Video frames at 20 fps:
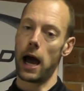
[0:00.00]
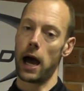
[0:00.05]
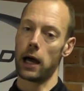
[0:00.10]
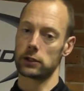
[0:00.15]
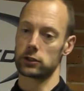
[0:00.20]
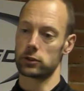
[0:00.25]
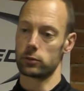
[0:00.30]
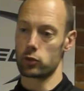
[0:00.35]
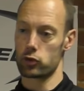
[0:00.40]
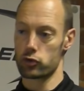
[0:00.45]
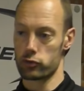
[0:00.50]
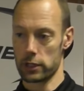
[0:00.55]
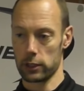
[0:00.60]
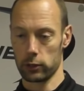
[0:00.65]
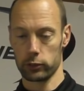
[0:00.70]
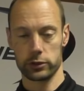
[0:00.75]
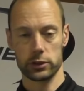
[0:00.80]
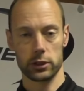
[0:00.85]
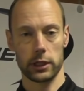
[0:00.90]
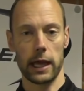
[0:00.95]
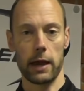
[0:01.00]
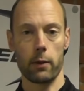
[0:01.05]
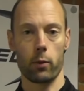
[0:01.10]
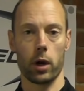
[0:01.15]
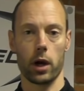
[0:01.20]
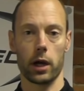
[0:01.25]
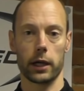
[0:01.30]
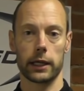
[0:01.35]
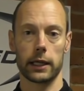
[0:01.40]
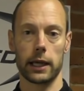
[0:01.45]
Some drills to get
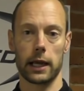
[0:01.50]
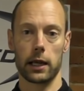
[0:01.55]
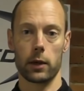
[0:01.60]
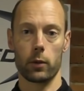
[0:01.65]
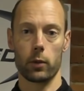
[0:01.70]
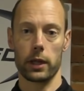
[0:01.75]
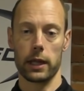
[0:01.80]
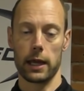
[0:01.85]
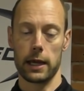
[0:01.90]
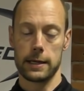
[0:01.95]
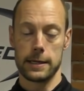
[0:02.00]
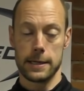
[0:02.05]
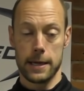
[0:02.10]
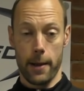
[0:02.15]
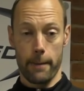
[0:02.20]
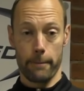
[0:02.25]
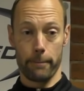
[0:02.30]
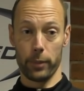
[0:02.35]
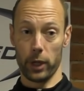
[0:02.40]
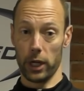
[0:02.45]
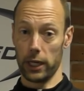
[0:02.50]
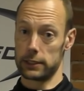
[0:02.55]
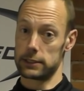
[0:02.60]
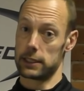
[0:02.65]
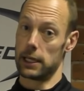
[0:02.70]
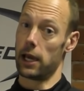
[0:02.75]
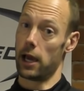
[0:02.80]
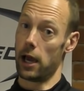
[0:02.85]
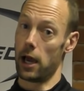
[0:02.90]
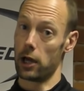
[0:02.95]
working at it with it. But
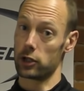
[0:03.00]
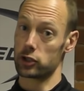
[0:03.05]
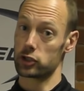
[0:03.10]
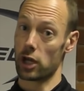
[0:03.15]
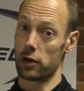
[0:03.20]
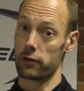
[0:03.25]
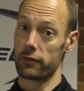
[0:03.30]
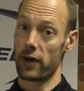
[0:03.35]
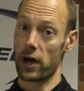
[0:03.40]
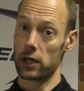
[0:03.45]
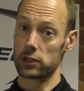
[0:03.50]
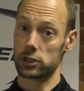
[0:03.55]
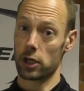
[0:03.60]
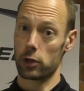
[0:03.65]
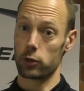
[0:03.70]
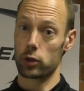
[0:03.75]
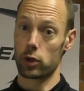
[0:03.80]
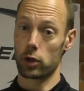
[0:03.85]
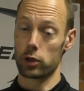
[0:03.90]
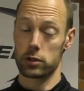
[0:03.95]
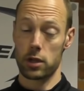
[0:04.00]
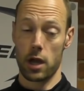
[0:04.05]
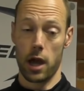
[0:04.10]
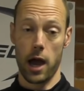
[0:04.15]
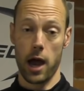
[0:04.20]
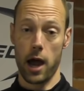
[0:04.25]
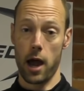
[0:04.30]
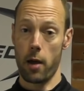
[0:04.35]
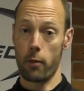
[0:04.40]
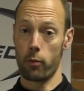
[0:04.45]
so far so good.
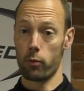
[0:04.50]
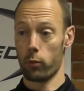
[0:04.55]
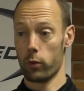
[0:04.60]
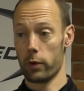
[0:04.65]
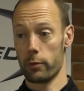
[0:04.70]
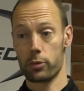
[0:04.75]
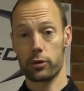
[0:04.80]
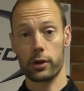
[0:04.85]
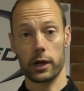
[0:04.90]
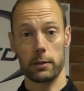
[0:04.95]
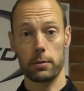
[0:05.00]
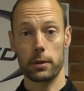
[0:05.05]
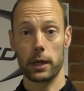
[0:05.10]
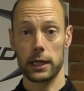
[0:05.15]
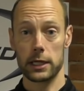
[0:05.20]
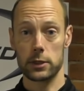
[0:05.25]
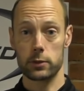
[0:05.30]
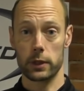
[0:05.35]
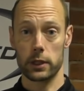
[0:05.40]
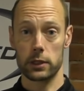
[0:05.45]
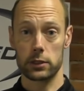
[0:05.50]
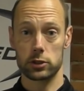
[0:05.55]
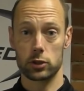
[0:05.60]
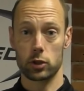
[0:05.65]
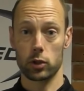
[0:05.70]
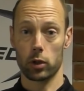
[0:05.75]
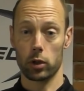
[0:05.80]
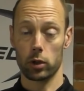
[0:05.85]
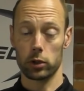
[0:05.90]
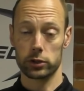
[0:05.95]
We're pretty pleased with the
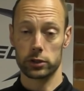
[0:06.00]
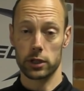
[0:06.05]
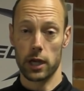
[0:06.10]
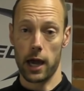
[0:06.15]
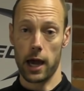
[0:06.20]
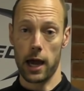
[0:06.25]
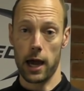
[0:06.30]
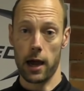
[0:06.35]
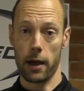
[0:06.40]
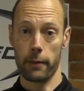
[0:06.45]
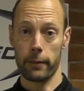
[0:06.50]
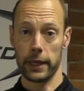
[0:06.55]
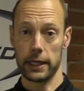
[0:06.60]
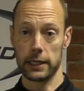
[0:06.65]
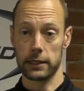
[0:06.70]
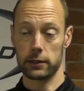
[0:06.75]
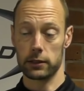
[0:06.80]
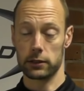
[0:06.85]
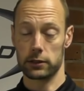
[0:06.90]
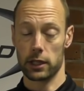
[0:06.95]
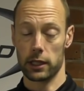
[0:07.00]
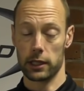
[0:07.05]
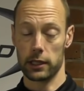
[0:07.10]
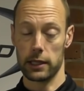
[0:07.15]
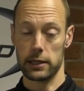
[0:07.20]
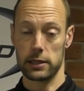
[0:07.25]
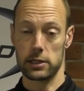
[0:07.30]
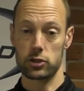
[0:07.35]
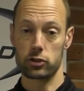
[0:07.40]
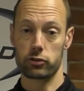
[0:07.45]
scores
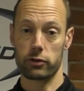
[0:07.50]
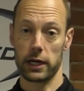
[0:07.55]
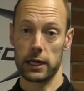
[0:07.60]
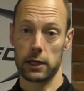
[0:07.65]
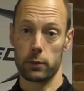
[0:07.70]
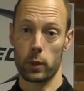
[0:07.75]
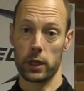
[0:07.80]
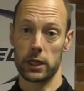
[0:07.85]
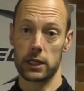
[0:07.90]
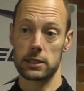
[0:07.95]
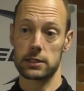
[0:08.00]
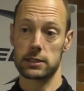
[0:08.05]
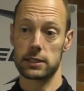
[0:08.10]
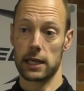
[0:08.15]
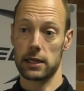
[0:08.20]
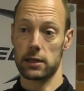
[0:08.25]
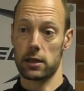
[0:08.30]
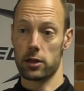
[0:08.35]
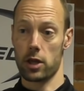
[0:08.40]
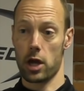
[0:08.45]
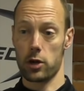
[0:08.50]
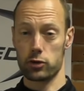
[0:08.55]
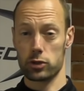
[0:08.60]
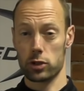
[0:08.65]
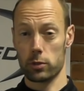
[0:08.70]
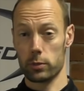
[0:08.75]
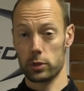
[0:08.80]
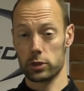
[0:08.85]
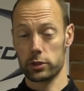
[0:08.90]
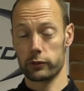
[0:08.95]
in the screen, and we can see that those
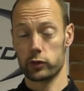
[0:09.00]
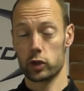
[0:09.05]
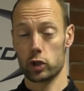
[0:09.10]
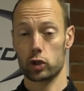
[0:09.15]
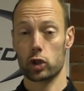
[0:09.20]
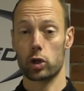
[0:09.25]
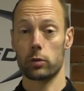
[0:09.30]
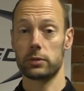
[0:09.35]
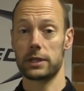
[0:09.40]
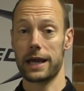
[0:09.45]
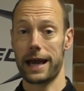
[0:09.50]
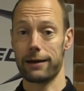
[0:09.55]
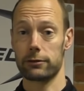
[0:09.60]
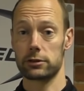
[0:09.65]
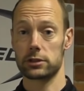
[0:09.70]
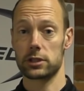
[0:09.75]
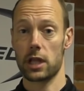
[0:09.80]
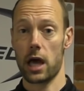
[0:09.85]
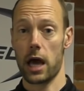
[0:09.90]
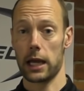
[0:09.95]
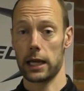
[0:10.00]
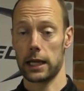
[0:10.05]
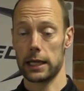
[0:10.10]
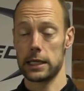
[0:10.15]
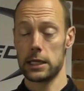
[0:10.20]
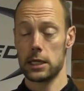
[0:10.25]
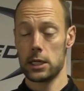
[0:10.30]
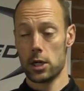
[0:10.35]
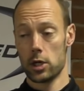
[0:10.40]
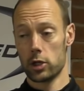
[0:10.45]
numbers have just come down slightly.
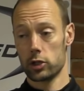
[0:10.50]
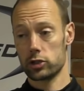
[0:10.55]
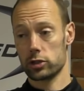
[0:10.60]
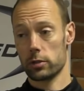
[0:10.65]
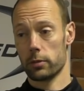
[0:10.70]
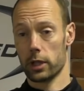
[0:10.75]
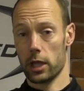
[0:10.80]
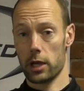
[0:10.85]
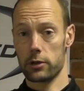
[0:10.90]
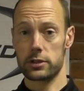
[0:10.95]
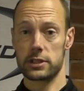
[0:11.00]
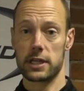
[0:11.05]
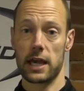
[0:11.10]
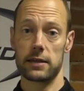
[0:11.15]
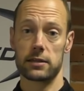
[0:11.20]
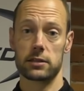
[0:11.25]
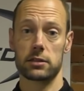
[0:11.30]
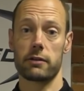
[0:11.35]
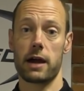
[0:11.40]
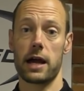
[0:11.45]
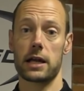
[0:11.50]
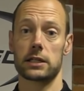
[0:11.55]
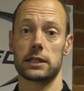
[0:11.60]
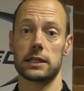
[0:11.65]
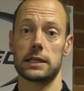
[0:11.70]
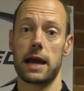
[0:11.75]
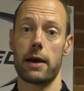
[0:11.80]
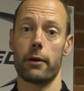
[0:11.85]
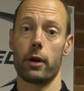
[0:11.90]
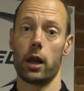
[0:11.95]
Some of those tests are actually
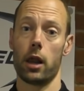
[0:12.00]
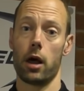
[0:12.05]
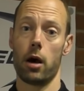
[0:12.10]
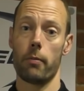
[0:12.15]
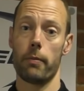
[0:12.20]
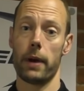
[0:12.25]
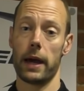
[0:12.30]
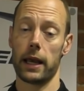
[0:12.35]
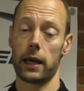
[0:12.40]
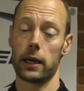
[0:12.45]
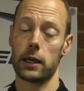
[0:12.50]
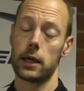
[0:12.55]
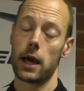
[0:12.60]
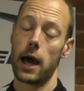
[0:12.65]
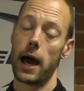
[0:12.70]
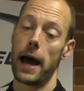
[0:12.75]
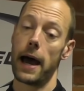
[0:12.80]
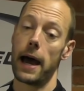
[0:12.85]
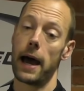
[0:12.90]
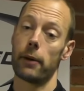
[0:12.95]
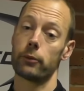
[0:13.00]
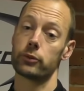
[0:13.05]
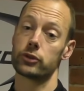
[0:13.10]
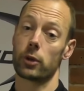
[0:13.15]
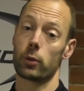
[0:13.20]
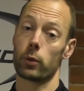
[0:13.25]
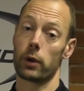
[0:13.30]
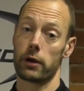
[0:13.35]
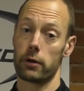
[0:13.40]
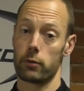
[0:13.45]
now a lot better. So
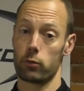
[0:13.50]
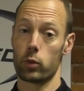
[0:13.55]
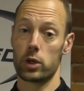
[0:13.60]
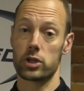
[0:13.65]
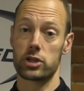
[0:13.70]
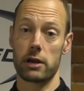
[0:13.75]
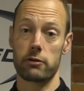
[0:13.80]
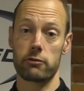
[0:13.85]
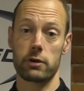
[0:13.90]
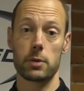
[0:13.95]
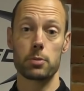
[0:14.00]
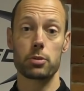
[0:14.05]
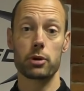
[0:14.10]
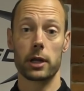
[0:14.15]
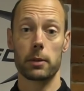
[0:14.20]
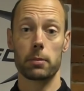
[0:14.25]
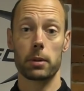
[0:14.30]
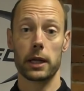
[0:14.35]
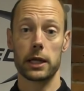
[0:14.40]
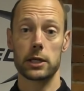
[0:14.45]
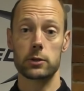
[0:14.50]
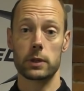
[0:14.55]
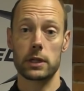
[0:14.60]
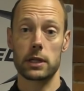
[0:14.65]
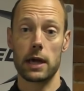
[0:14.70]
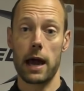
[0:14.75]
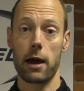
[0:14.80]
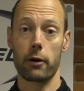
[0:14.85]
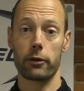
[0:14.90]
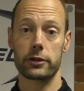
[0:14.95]
we're generally pretty pleased with
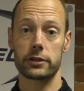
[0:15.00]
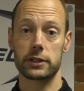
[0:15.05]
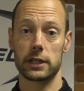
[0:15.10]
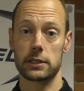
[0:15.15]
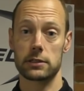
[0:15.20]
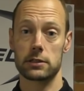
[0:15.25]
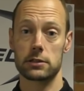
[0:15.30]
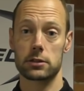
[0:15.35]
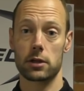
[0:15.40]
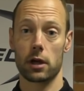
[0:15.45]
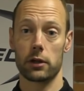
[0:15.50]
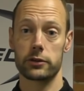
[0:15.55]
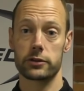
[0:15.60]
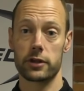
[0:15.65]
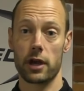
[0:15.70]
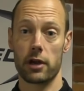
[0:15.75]
how the season's gone so